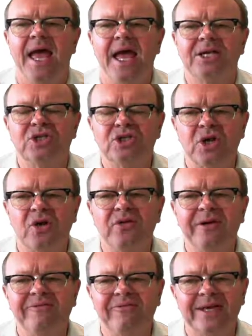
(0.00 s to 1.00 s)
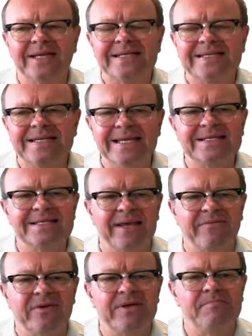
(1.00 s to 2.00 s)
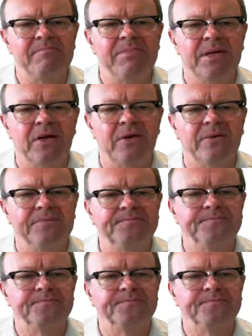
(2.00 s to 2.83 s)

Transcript: as shown in figure 6.7 below.